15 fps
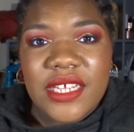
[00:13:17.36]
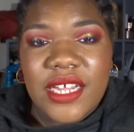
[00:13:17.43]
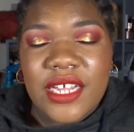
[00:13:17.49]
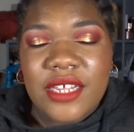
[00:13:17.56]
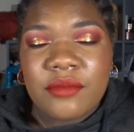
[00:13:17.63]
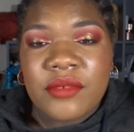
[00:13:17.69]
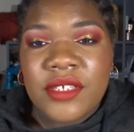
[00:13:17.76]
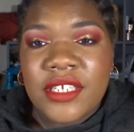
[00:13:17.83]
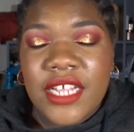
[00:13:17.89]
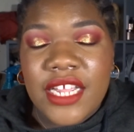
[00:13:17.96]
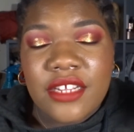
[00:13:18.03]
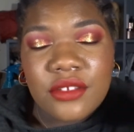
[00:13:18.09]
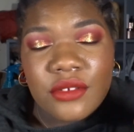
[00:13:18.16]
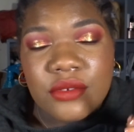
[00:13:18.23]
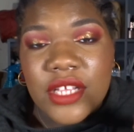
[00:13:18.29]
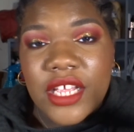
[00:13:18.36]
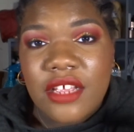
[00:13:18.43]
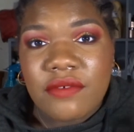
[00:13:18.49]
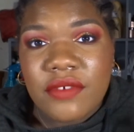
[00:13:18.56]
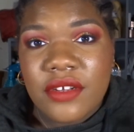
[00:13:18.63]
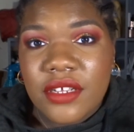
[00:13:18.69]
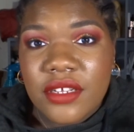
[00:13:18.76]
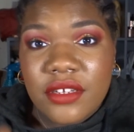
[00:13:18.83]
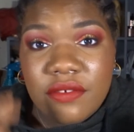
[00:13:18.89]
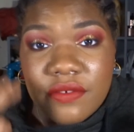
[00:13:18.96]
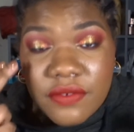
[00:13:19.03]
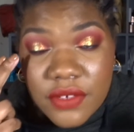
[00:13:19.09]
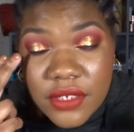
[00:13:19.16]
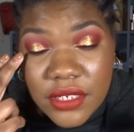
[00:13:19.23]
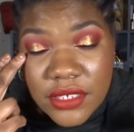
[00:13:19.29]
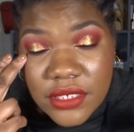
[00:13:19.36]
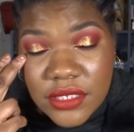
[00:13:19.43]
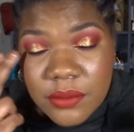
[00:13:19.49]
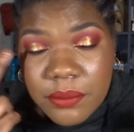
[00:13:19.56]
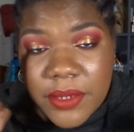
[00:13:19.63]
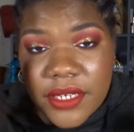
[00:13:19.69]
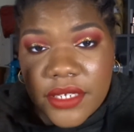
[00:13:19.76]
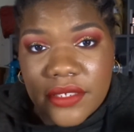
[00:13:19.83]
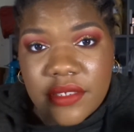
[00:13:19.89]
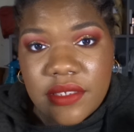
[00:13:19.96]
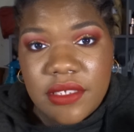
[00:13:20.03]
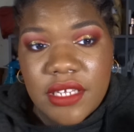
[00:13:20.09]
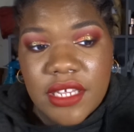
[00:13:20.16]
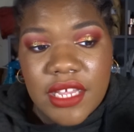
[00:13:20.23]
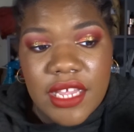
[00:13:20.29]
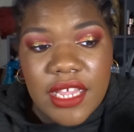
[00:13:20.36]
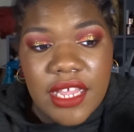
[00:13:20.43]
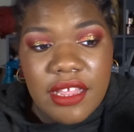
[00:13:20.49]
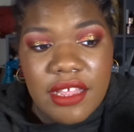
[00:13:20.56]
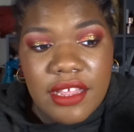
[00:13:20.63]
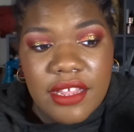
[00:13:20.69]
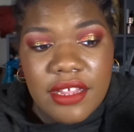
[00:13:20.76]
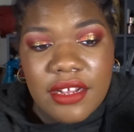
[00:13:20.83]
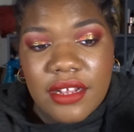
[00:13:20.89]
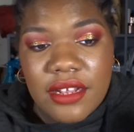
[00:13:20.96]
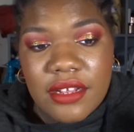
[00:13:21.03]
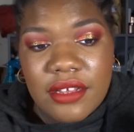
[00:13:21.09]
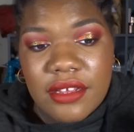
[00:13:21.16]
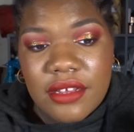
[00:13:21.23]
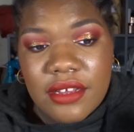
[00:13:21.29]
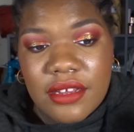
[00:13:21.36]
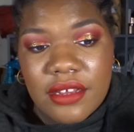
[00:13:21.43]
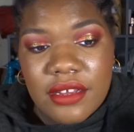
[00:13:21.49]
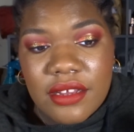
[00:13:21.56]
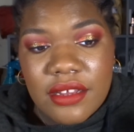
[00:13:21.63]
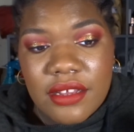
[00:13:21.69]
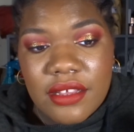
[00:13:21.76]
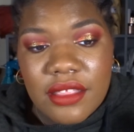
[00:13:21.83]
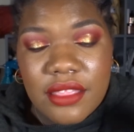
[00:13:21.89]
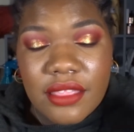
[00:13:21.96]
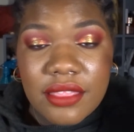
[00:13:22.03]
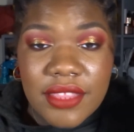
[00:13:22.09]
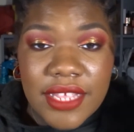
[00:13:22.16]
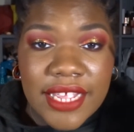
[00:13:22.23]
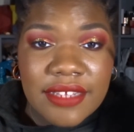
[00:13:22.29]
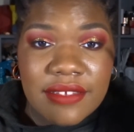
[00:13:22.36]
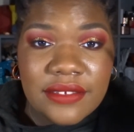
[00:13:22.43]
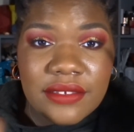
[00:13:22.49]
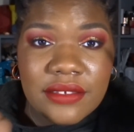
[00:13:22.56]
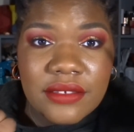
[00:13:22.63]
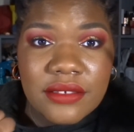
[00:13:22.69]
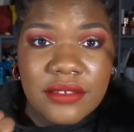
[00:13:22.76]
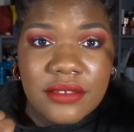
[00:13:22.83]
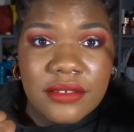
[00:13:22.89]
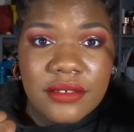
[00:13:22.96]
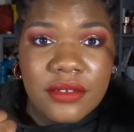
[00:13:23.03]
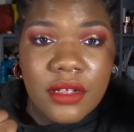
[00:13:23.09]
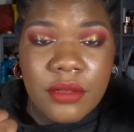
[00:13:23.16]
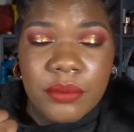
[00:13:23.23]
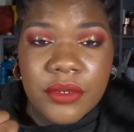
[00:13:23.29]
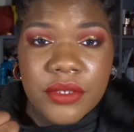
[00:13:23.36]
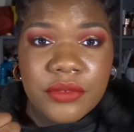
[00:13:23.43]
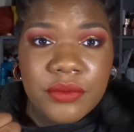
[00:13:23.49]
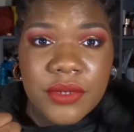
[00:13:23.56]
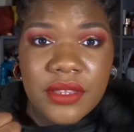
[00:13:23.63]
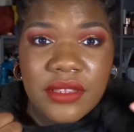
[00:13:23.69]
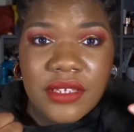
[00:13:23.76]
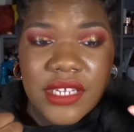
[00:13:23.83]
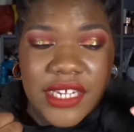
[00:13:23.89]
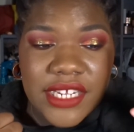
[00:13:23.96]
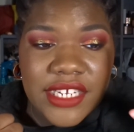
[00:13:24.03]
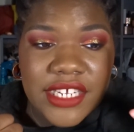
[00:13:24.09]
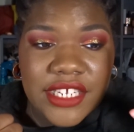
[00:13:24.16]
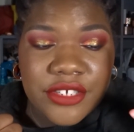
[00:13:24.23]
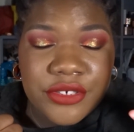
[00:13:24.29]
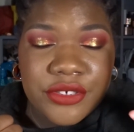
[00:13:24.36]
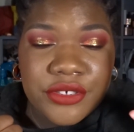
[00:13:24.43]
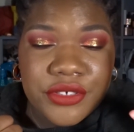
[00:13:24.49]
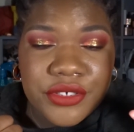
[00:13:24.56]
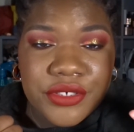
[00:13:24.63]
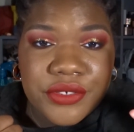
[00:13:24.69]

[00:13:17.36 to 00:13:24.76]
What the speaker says: I mean, I don't have a lot of lid space, and that's coupled with the eyeliner.